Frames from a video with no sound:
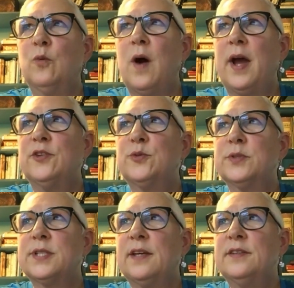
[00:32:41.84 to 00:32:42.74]
wines
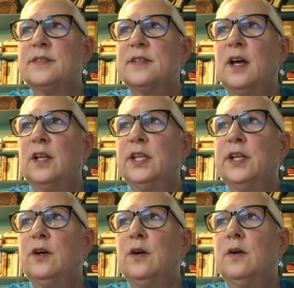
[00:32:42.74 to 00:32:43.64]
will taste a
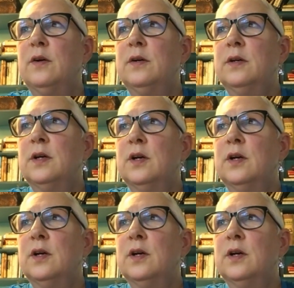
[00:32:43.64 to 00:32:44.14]
little